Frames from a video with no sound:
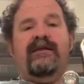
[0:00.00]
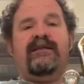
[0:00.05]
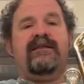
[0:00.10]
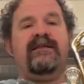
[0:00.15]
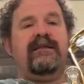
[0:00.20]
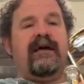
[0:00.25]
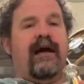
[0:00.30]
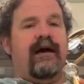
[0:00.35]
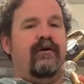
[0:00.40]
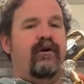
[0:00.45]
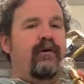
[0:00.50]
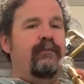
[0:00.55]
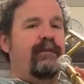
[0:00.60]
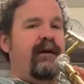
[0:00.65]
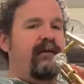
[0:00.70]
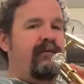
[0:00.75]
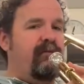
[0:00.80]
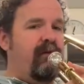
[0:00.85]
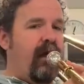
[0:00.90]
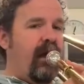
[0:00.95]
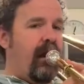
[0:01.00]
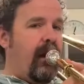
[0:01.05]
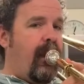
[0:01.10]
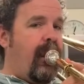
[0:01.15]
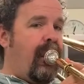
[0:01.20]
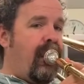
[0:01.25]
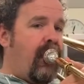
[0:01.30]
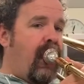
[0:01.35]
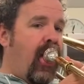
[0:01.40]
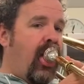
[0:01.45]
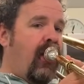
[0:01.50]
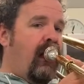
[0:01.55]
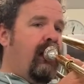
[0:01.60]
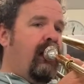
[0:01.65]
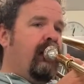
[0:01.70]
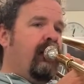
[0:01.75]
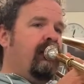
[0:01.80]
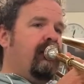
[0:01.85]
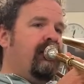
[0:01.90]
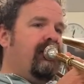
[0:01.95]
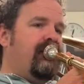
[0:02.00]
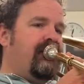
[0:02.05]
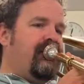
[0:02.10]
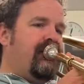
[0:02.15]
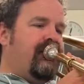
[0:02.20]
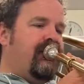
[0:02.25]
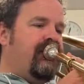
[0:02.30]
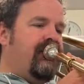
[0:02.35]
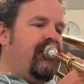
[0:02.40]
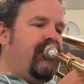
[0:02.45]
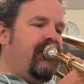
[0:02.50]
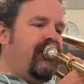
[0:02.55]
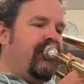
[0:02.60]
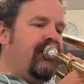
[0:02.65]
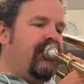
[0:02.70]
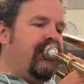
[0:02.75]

start on a B flat. But